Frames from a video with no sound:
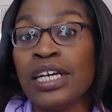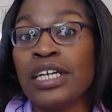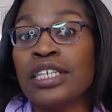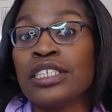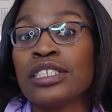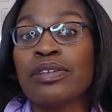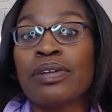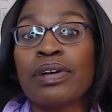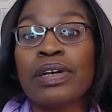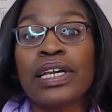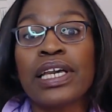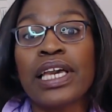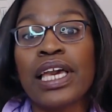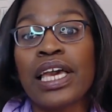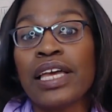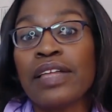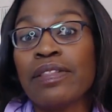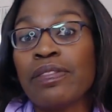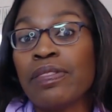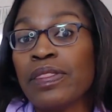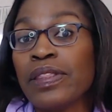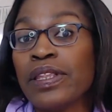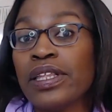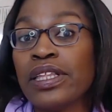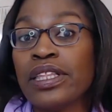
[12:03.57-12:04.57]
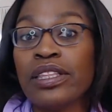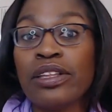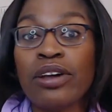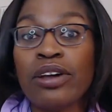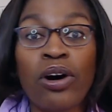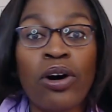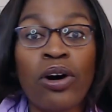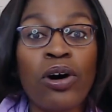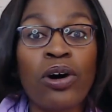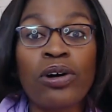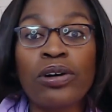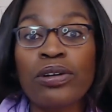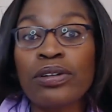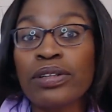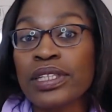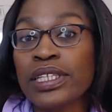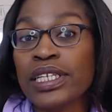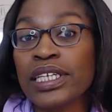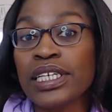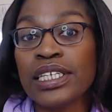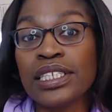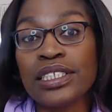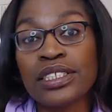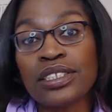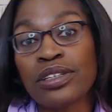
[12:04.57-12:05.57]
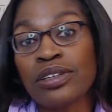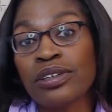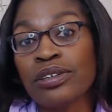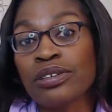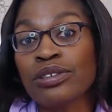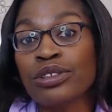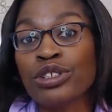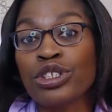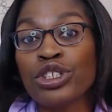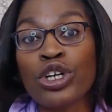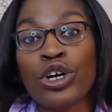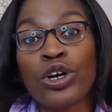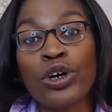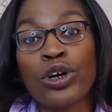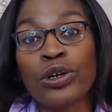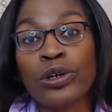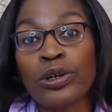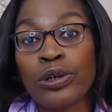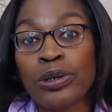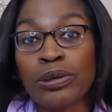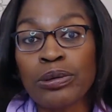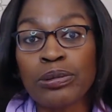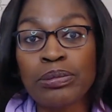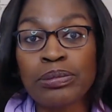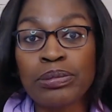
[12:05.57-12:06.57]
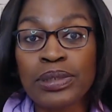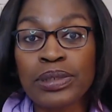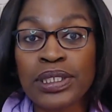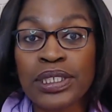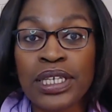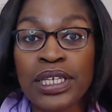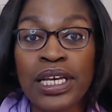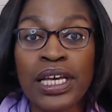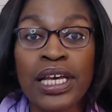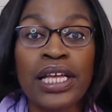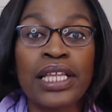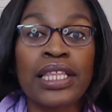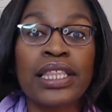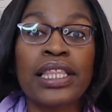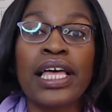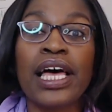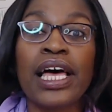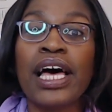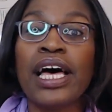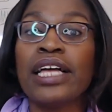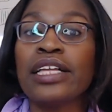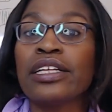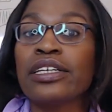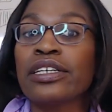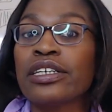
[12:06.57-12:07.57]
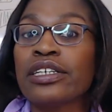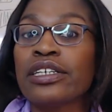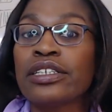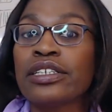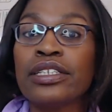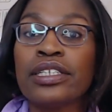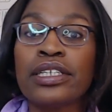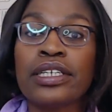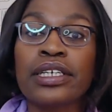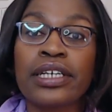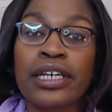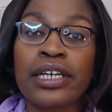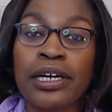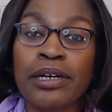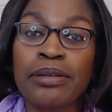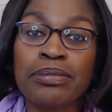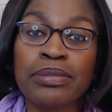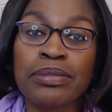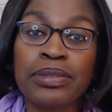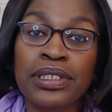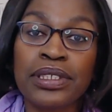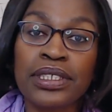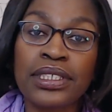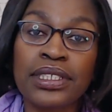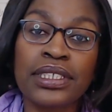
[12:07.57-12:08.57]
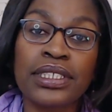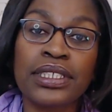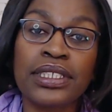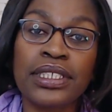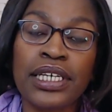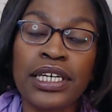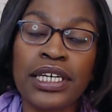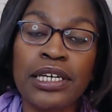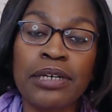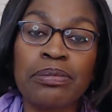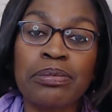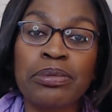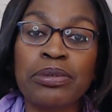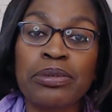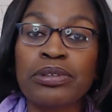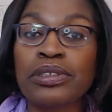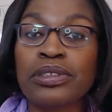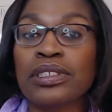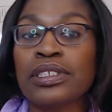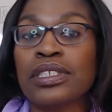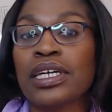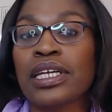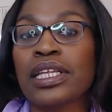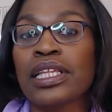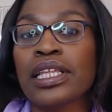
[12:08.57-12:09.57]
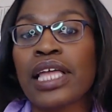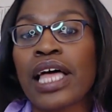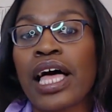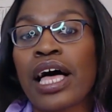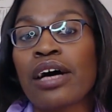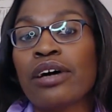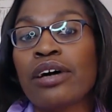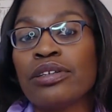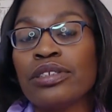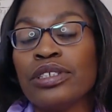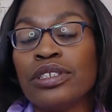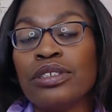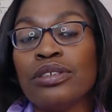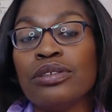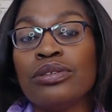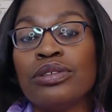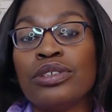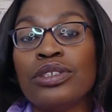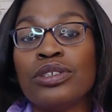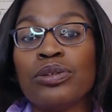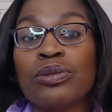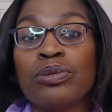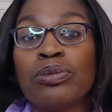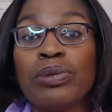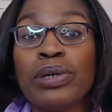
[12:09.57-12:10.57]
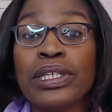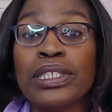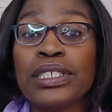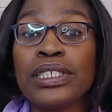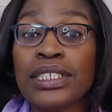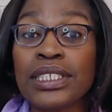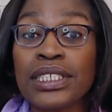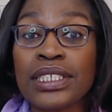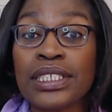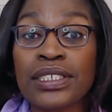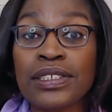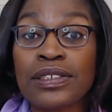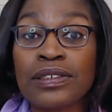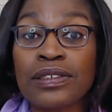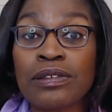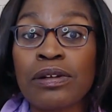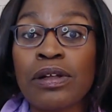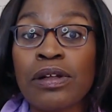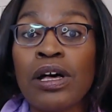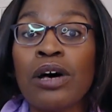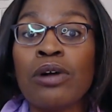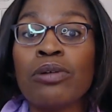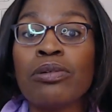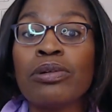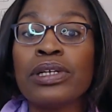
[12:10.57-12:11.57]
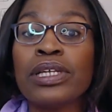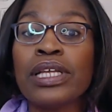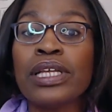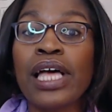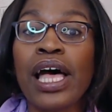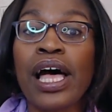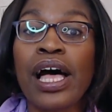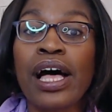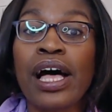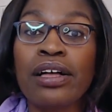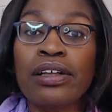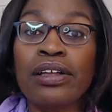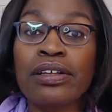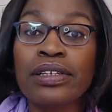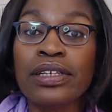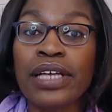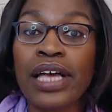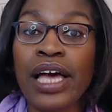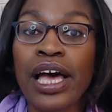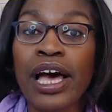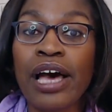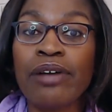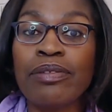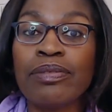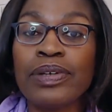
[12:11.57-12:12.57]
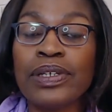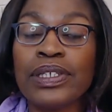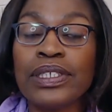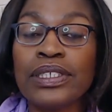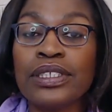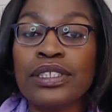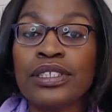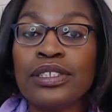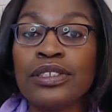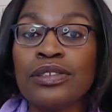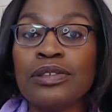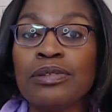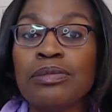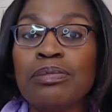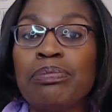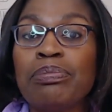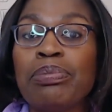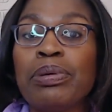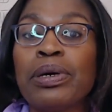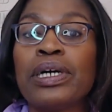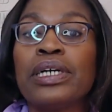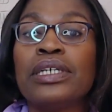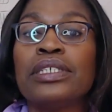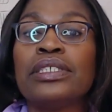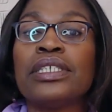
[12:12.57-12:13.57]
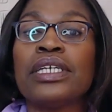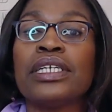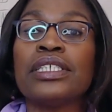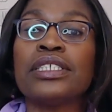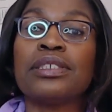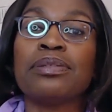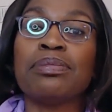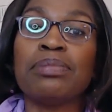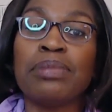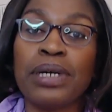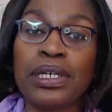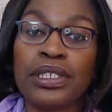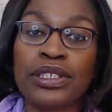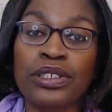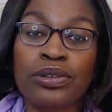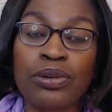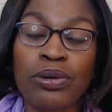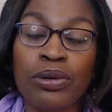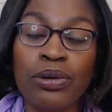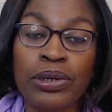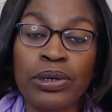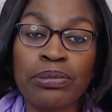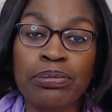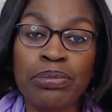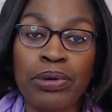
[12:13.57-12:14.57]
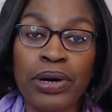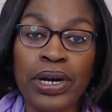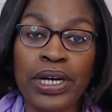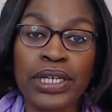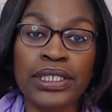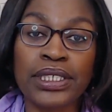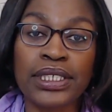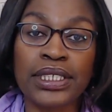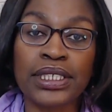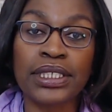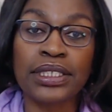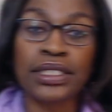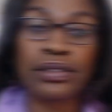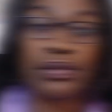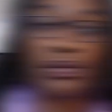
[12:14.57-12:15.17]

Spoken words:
So again, all these are terms that could come to the table to allow you to win a deal without having to budge as much on pricing.